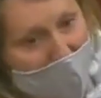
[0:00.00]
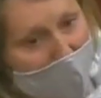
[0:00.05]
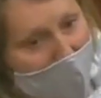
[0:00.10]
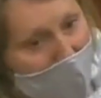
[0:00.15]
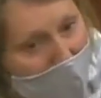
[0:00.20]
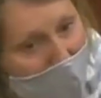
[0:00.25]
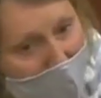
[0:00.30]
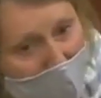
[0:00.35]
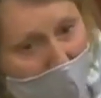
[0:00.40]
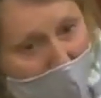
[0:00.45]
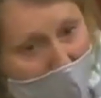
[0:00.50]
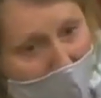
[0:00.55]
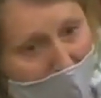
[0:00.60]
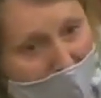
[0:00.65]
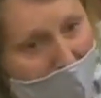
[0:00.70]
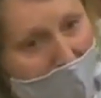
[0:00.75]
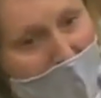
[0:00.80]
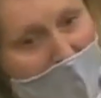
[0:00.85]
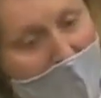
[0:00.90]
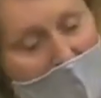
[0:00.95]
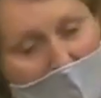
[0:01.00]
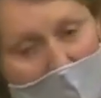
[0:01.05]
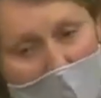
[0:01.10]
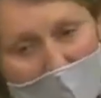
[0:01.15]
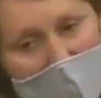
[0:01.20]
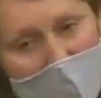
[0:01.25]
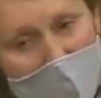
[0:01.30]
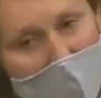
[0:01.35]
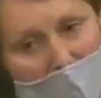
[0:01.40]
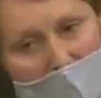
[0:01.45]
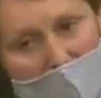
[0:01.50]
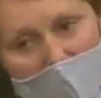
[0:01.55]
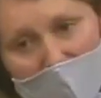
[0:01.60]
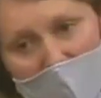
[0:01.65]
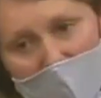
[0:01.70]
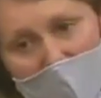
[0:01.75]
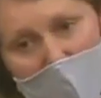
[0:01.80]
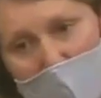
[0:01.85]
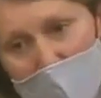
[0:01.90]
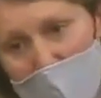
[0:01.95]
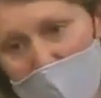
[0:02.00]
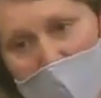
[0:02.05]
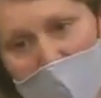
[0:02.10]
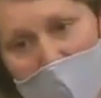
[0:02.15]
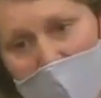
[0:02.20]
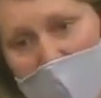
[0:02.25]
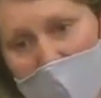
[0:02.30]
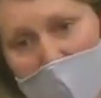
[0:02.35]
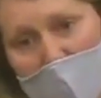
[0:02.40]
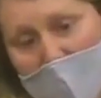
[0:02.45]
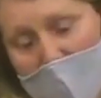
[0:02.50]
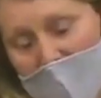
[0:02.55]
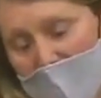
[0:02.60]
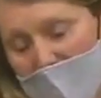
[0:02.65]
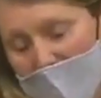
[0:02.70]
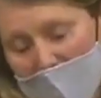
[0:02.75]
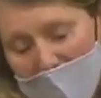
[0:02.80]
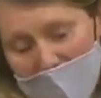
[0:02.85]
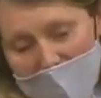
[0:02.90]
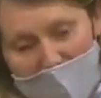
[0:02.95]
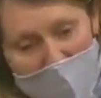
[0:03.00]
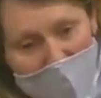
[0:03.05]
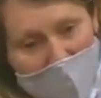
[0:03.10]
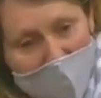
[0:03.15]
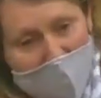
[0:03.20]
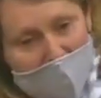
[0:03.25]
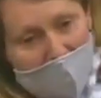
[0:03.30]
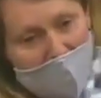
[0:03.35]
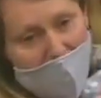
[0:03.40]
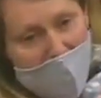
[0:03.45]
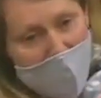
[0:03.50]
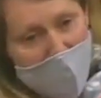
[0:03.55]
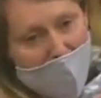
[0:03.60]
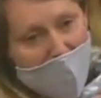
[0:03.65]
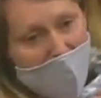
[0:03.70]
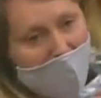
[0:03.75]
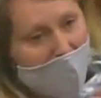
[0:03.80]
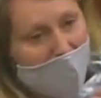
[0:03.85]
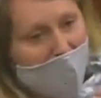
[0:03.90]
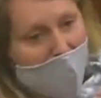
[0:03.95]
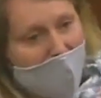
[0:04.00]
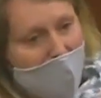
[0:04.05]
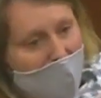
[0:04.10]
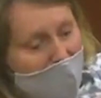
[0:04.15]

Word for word: for some of you, but it's very, very important. And I just come down here